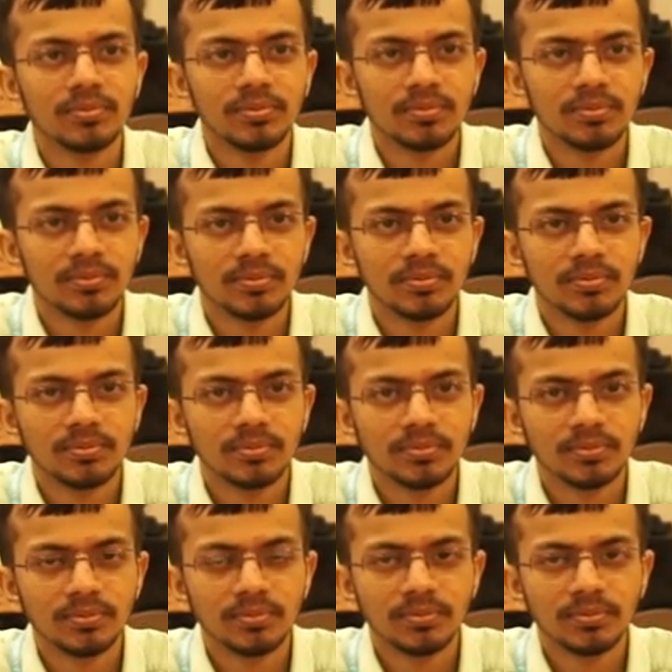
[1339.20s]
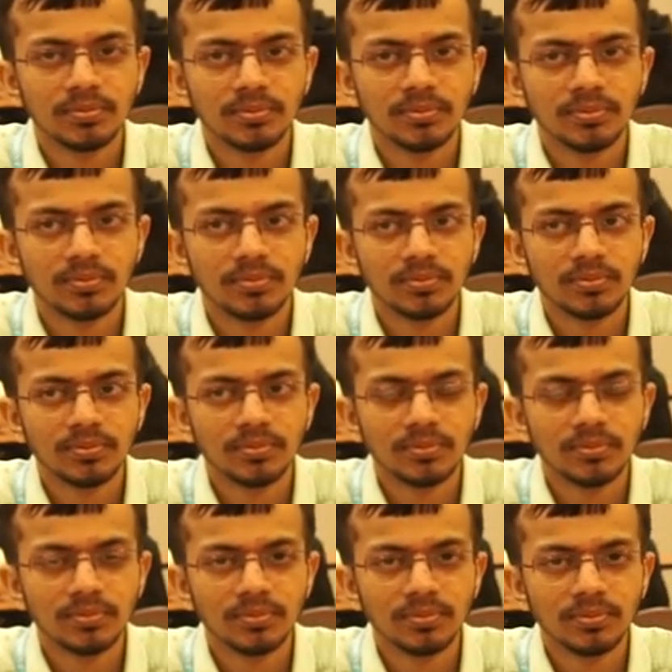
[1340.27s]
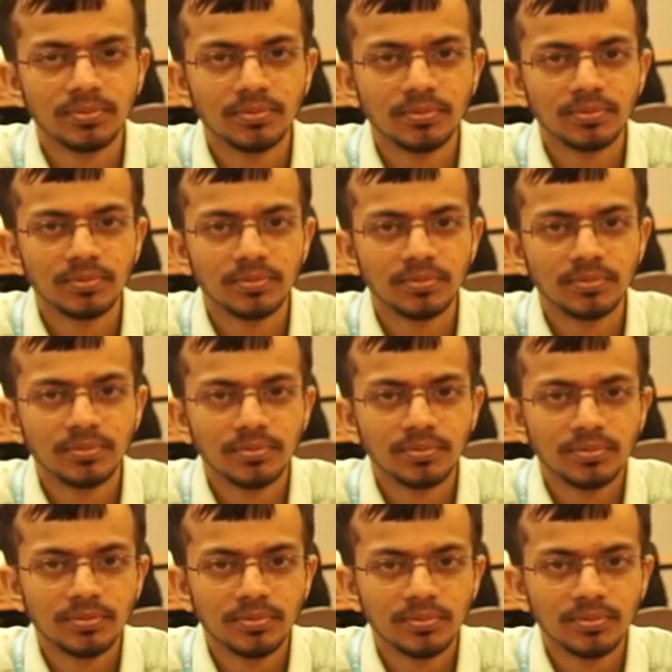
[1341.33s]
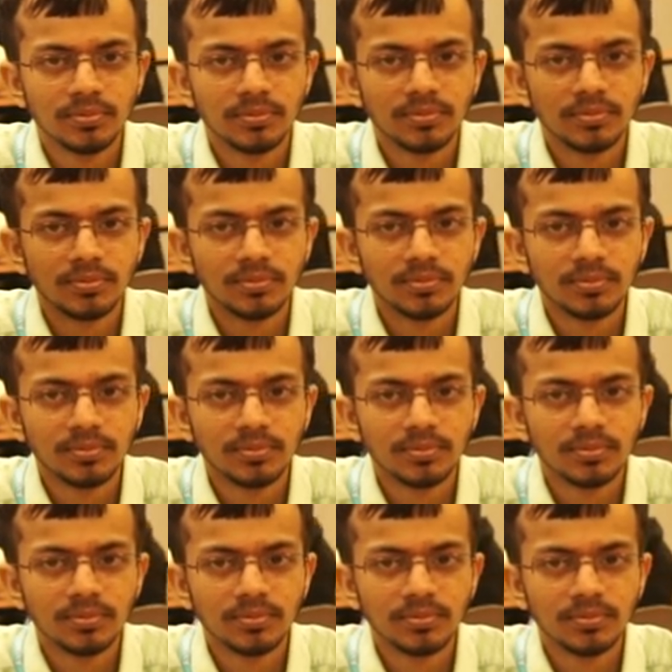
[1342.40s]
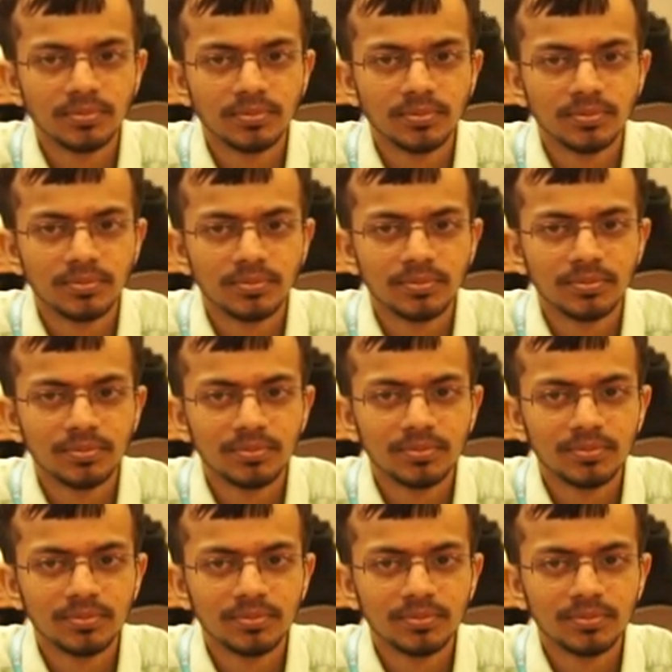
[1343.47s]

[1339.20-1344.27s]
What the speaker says: [no speech]